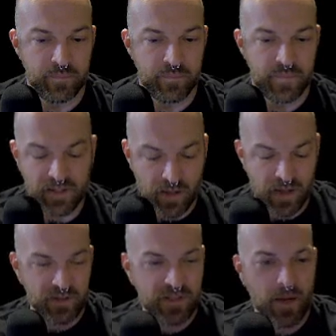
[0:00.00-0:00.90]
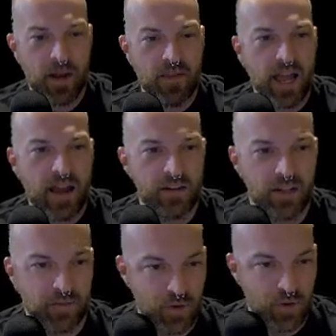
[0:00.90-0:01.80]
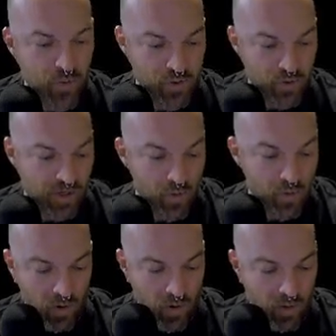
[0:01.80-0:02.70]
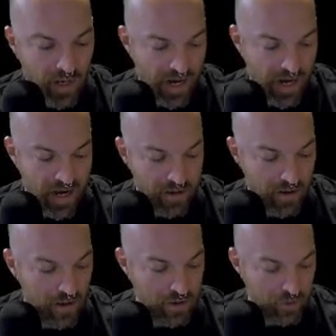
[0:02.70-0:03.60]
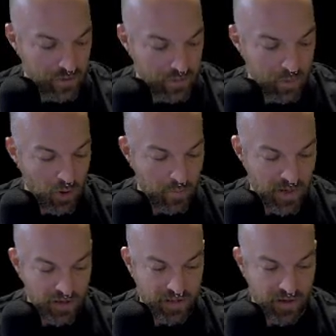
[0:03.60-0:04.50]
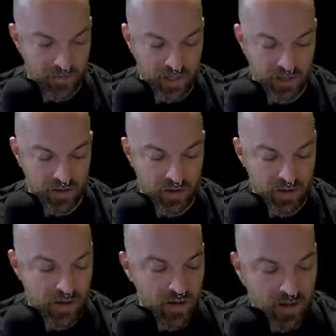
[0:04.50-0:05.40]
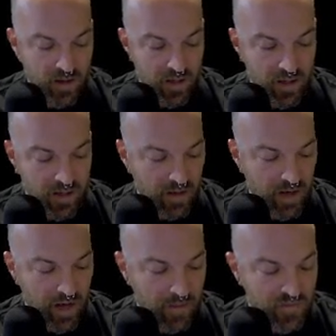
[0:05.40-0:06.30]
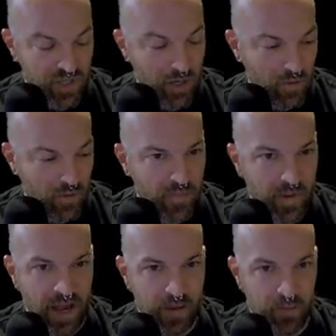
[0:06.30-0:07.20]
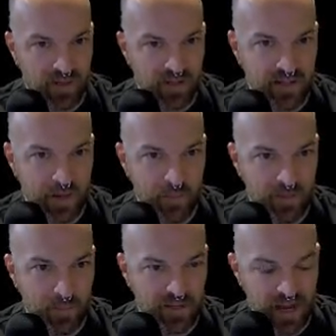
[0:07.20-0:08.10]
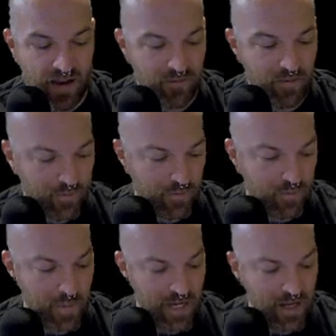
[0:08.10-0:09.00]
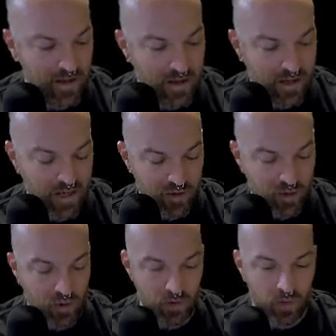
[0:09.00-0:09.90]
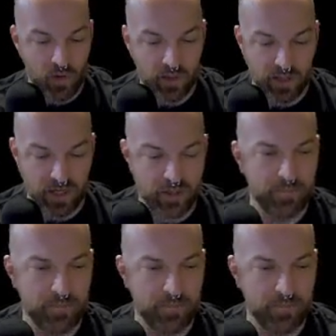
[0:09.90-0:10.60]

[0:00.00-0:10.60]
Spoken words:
That's all I have to say about that. If you enjoy Coca-Cola and the Christmas polar bear stuff in general, I would pick this up. It's a must-have for me in your Coca-Cola collection.